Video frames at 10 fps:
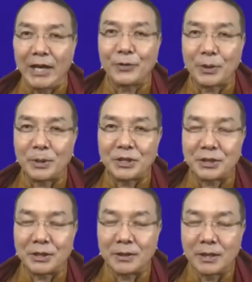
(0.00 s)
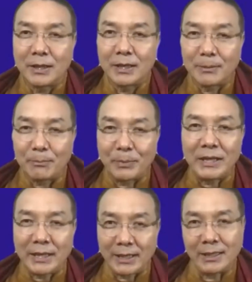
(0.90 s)
affirmation
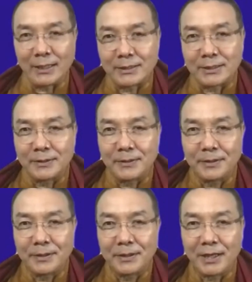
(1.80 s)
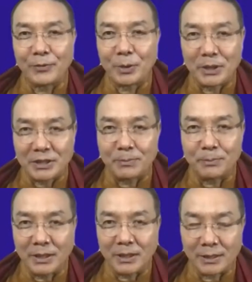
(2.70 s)
meaning in it, affirmative
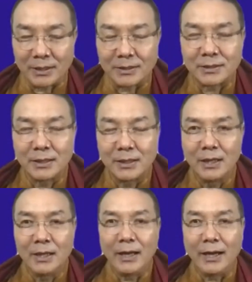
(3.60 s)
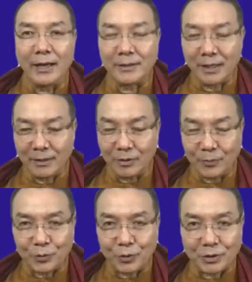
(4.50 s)
meaning in it. And then,
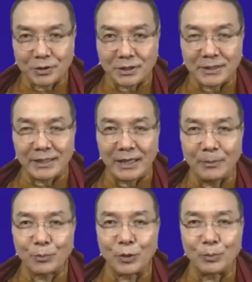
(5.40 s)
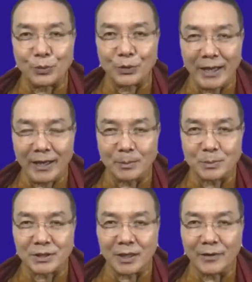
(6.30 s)
of course, it came from Buddha
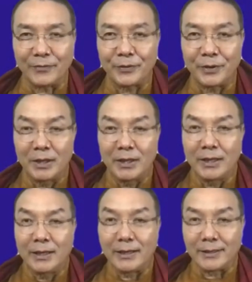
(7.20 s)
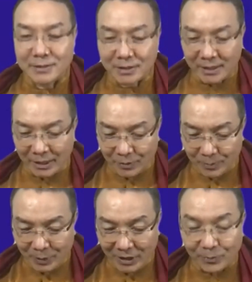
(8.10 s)
himself. It's kind
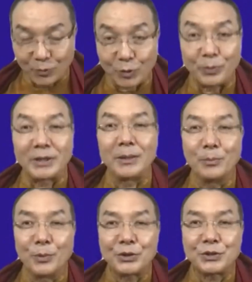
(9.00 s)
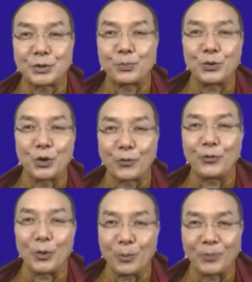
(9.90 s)
of believed to be the most pure
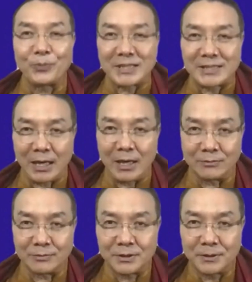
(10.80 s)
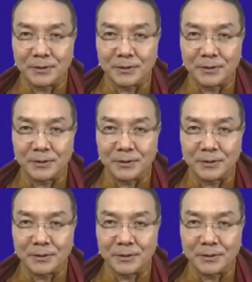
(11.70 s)
form of the sound.